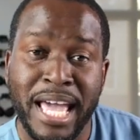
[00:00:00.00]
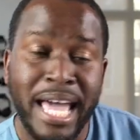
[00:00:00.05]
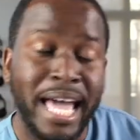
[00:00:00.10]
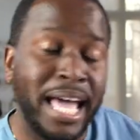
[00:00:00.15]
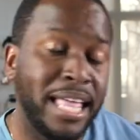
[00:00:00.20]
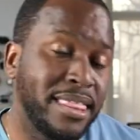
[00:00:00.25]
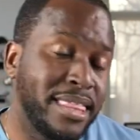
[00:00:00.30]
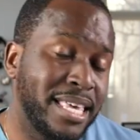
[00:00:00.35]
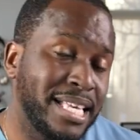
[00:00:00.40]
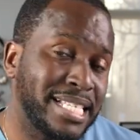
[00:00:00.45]

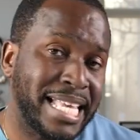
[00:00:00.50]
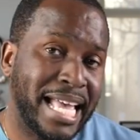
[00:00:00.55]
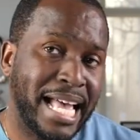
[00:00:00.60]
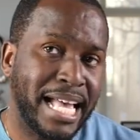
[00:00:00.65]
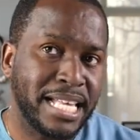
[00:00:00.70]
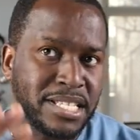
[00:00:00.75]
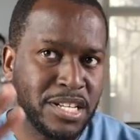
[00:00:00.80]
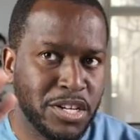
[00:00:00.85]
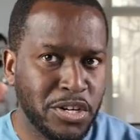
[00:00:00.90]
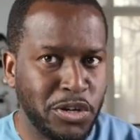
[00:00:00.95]
And this
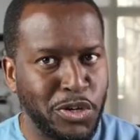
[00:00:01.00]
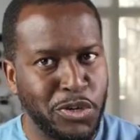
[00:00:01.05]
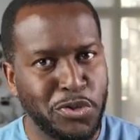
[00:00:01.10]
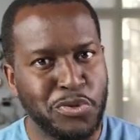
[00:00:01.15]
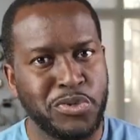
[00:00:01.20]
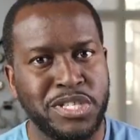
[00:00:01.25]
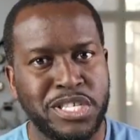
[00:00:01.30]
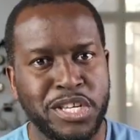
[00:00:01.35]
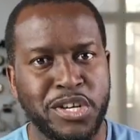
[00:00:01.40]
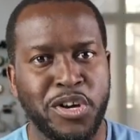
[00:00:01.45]
has
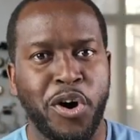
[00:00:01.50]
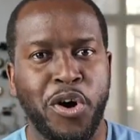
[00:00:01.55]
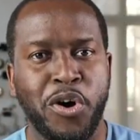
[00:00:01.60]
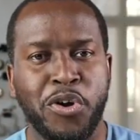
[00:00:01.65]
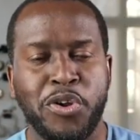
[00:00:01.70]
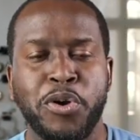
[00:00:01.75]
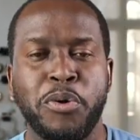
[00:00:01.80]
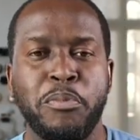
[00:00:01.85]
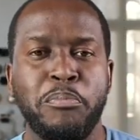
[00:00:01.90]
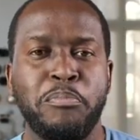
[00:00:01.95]
acoustic audio